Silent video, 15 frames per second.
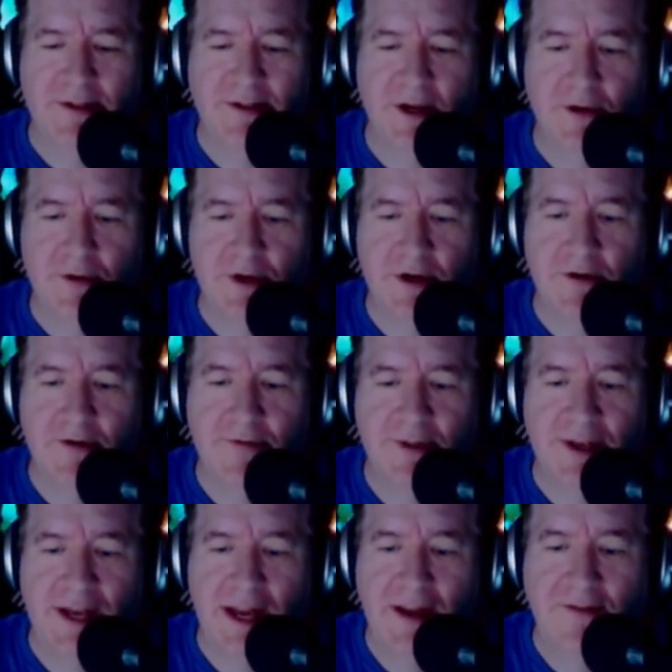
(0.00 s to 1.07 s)
Secretary of the
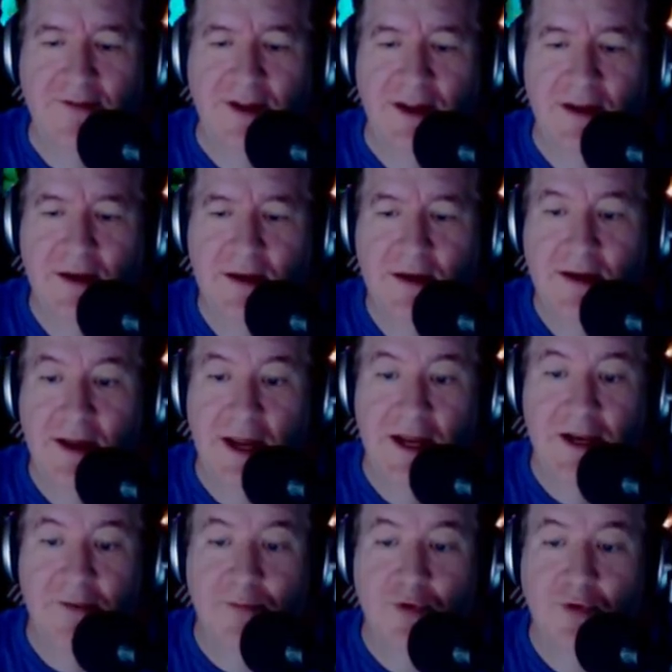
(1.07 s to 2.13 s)
Navy
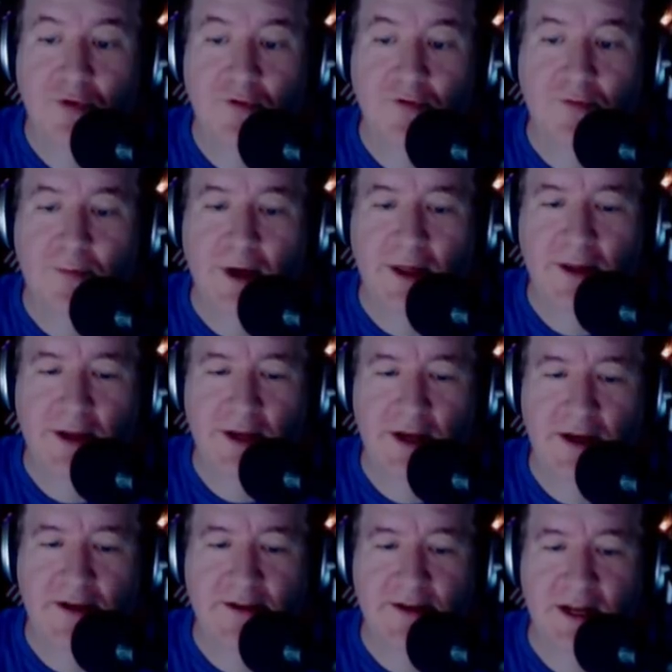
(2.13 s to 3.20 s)
and approved by the
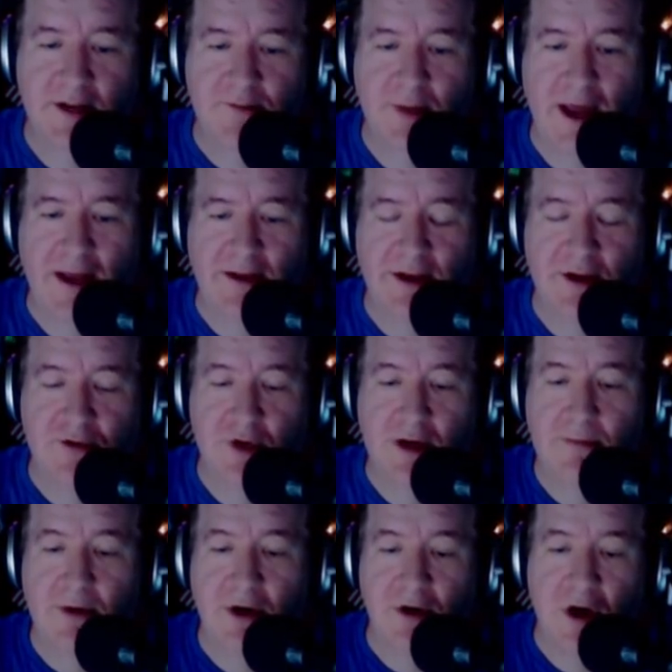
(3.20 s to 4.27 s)
United States Patent and
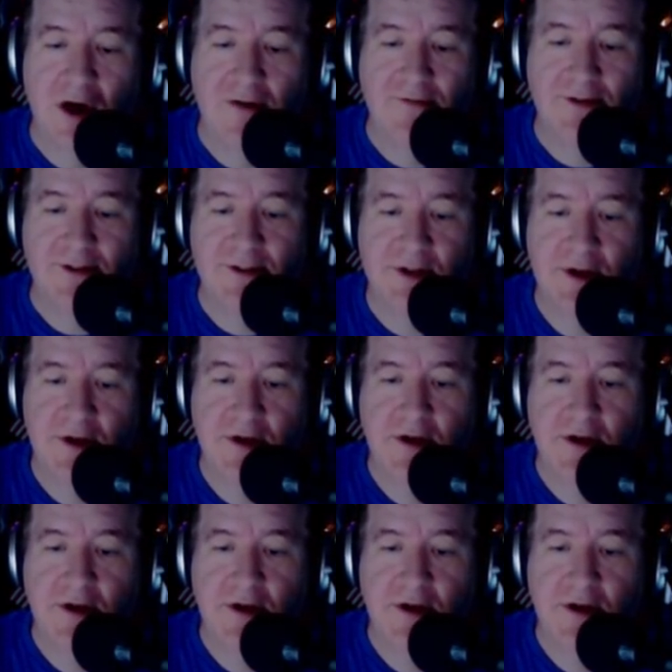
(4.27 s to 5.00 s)
Trademark Office